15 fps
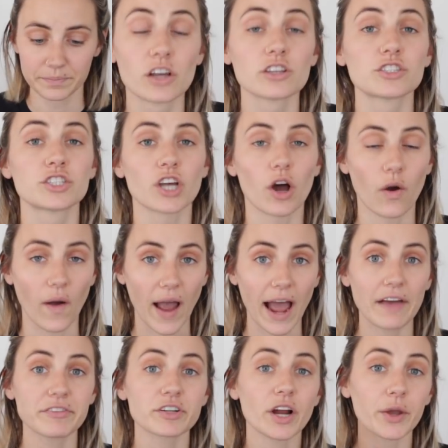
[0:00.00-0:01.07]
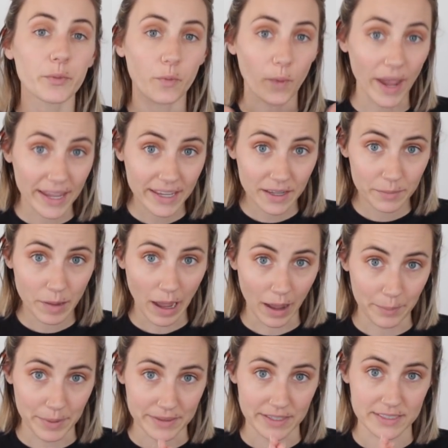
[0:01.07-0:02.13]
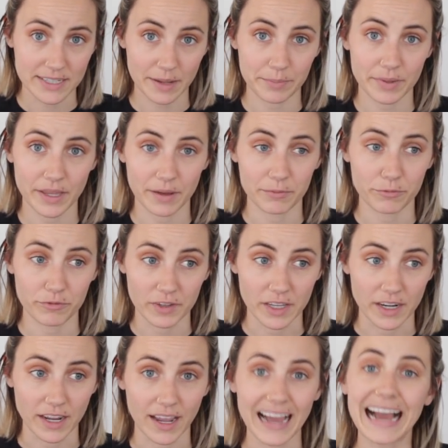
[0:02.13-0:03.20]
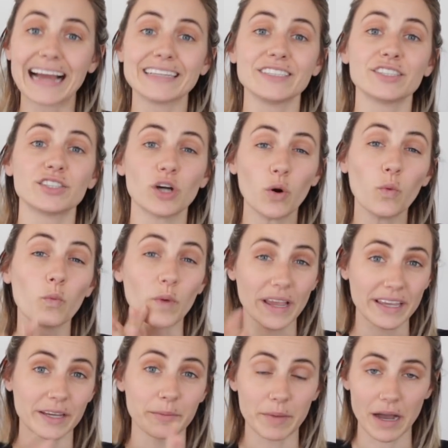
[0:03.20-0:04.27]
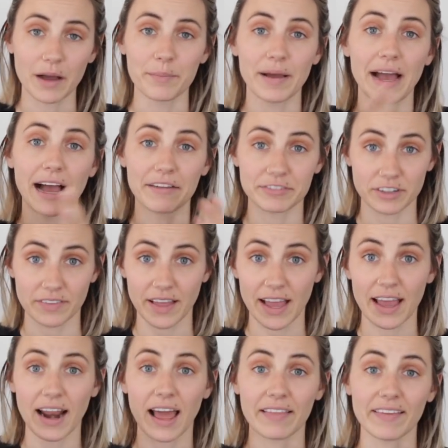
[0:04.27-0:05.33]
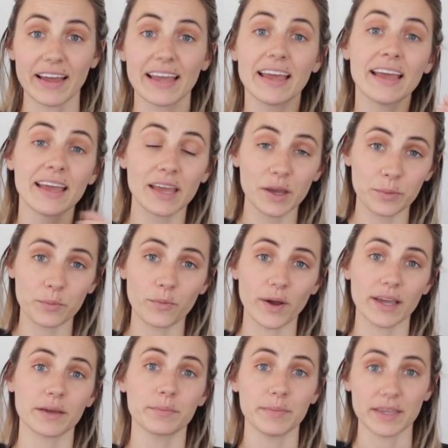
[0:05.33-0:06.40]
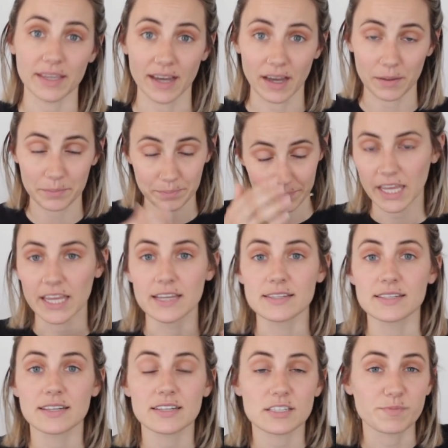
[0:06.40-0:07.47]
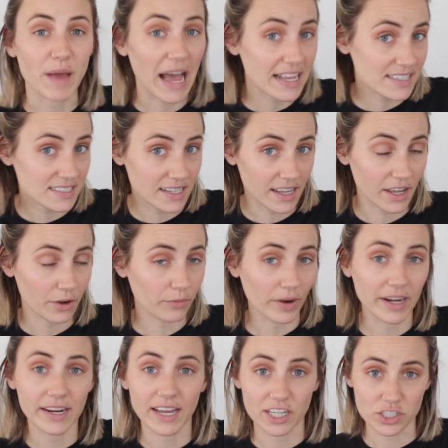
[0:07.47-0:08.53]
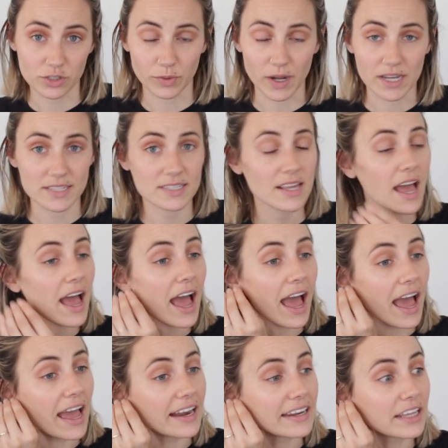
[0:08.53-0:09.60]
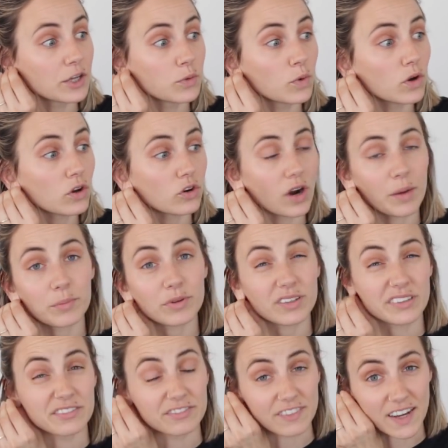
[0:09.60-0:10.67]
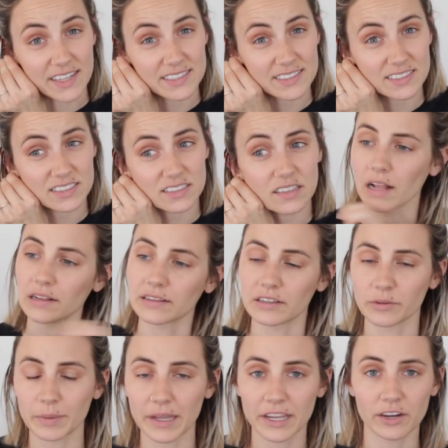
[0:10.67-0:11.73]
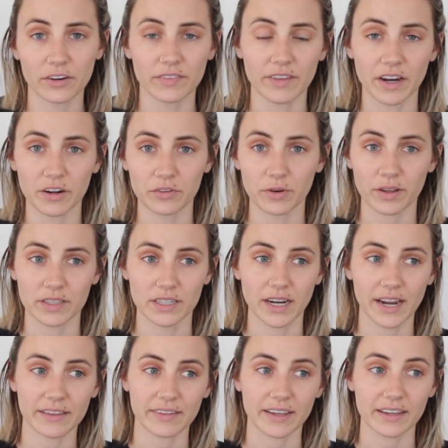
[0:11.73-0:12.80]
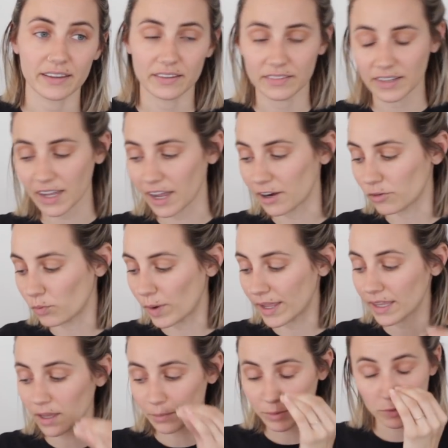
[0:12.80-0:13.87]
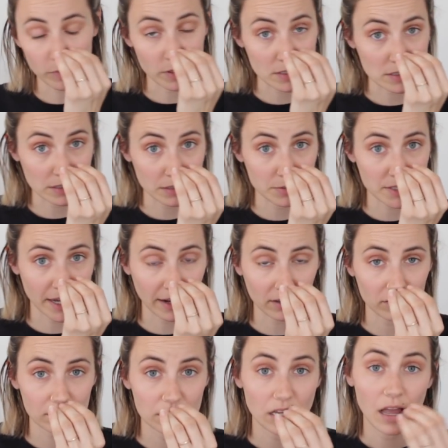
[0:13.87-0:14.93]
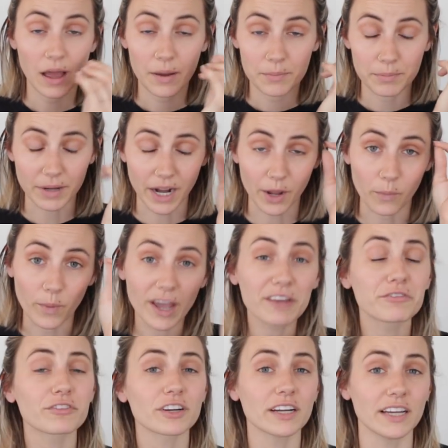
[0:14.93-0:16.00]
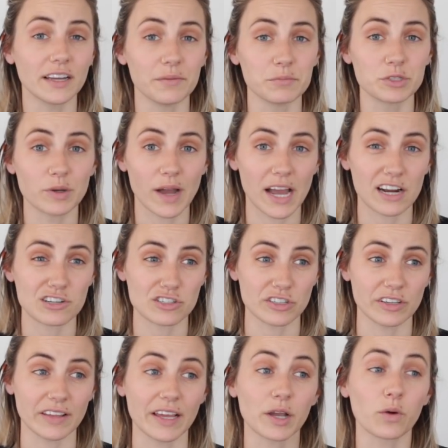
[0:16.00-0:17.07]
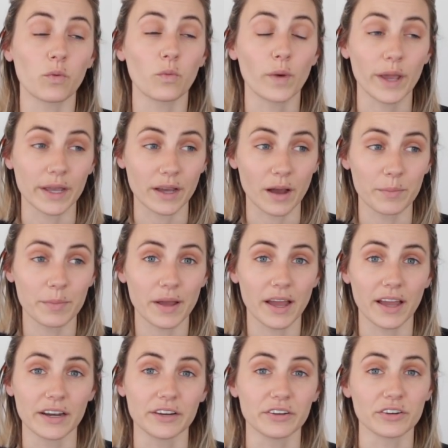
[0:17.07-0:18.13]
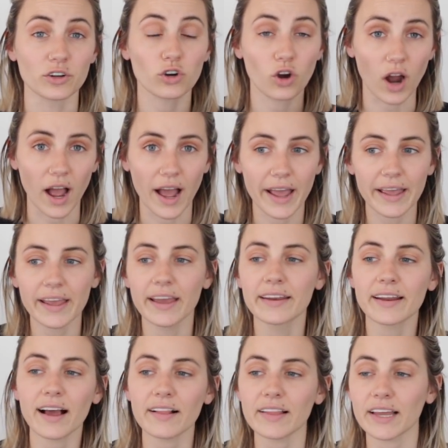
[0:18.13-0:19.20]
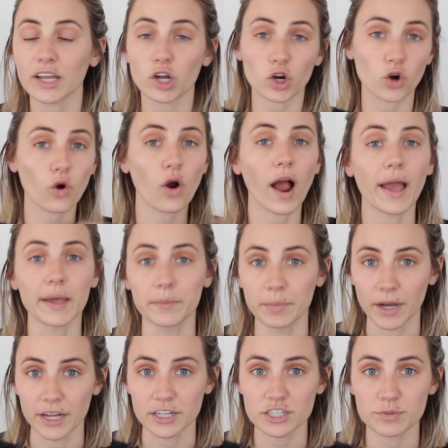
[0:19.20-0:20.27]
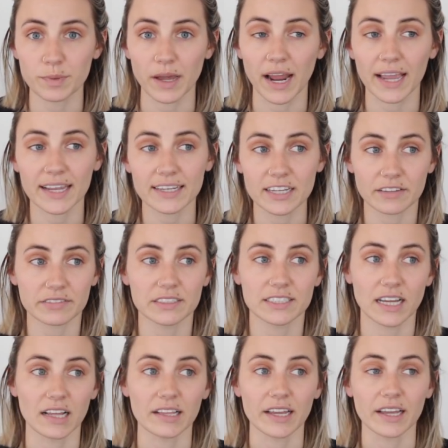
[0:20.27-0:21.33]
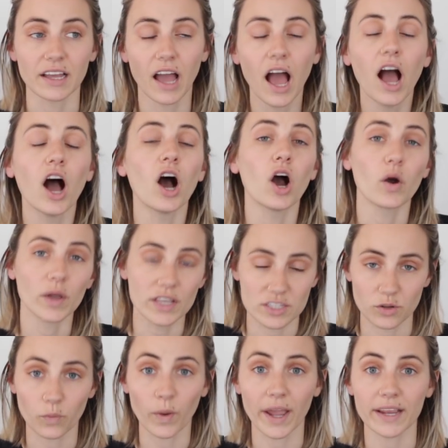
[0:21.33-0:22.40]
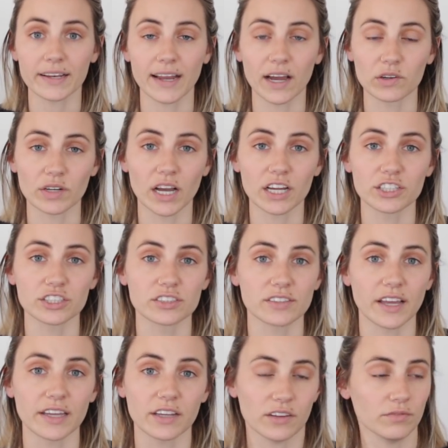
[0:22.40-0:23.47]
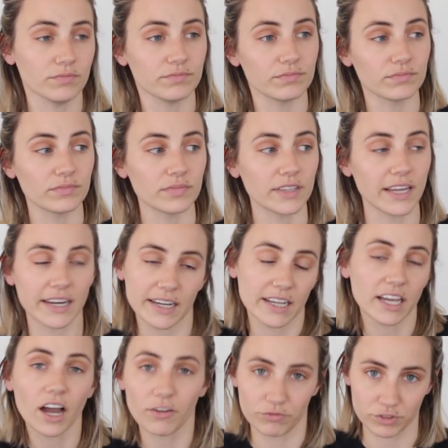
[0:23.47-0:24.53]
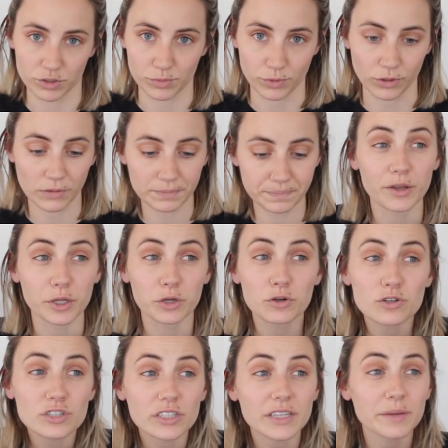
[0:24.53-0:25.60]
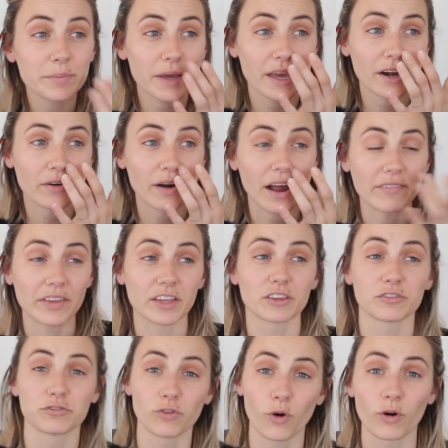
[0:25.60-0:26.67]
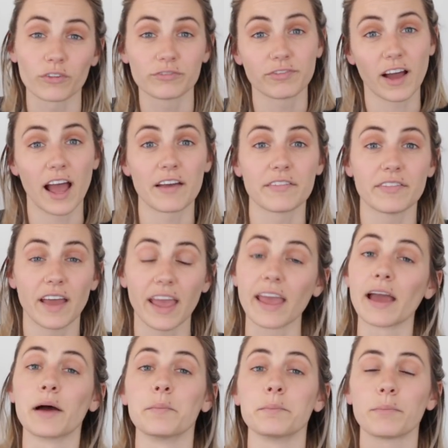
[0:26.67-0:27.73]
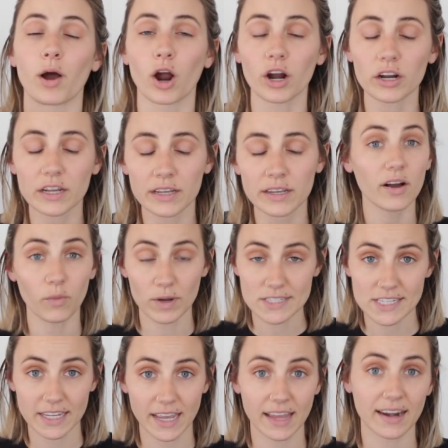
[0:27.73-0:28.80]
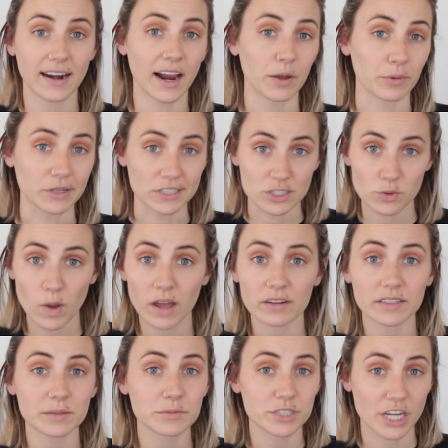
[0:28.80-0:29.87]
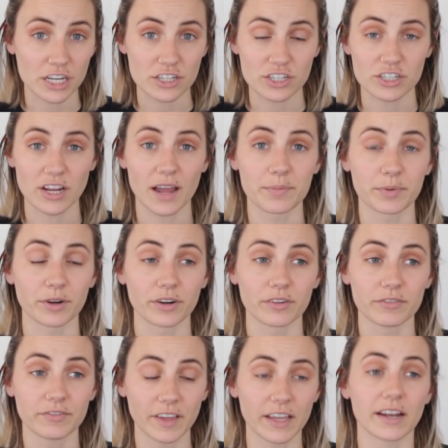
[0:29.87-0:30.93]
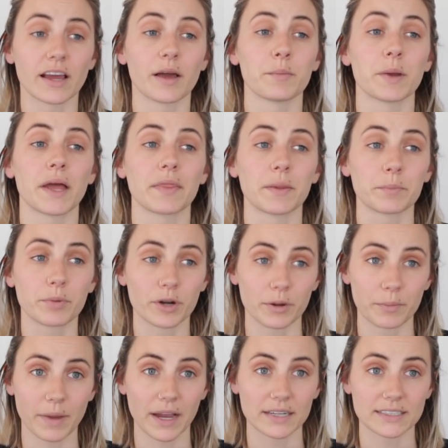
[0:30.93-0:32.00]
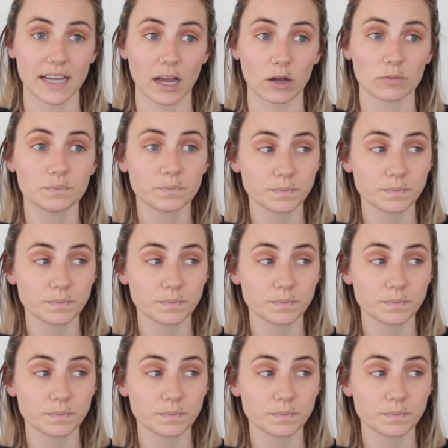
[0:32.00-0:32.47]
So after I wake him up at the 10 p.m. feeding, I don't wake him up after that. I let him wake me up. He's in his bassinet right next to us, and he will grumble and fuss a little bit here and there throughout the night, like kind of waking up between his sleep cycles, but I wait for him to actually like wake up and cry, and not like cry a bunch, but I can definitely like, oh, he's awake now, not just like getting comfortable. Usually been around like the 4 or 5 a.m. mark. Once again, I will unswaddle him, change his diaper, feed him, and then put him back down.